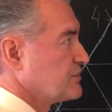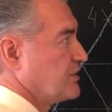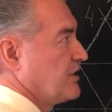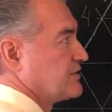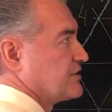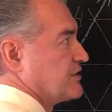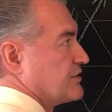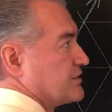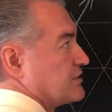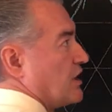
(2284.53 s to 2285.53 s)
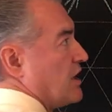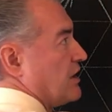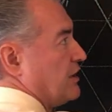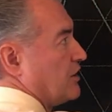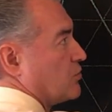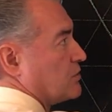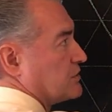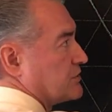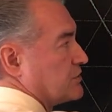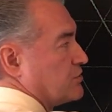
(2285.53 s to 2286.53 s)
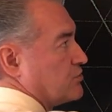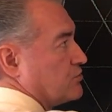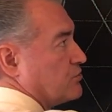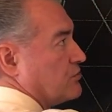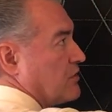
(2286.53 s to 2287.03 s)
incidence equals to